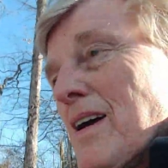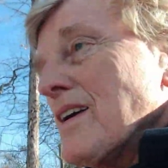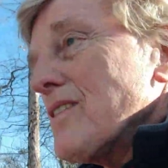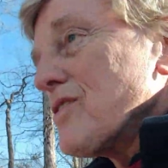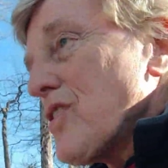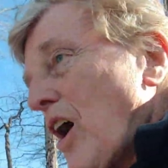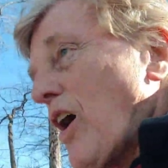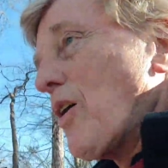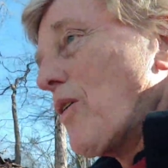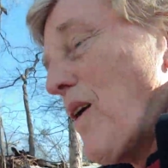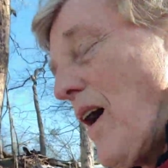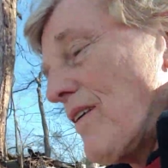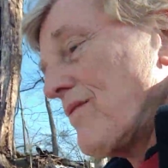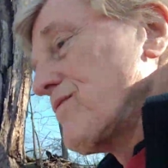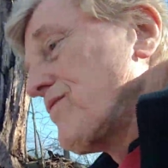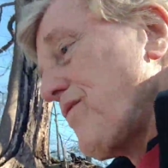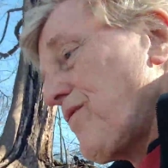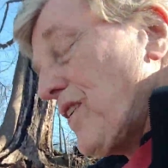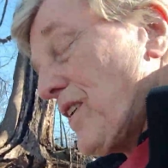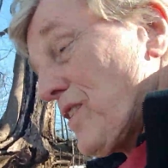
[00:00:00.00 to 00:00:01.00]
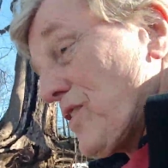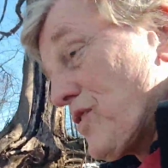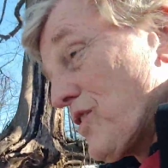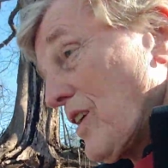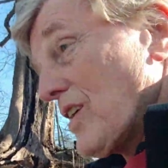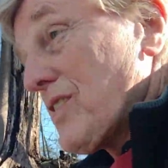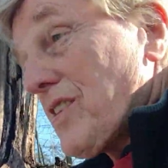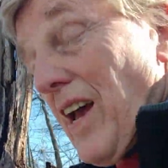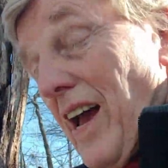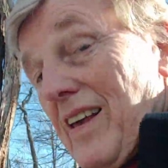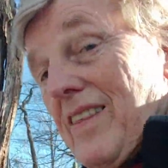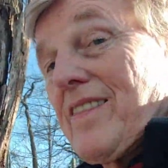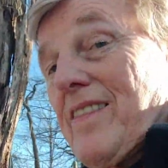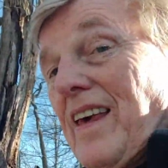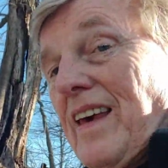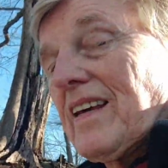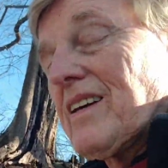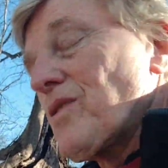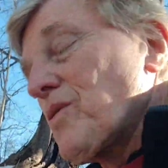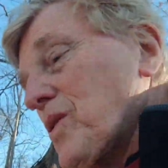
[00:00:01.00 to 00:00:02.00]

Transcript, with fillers: So I've finished this, I think,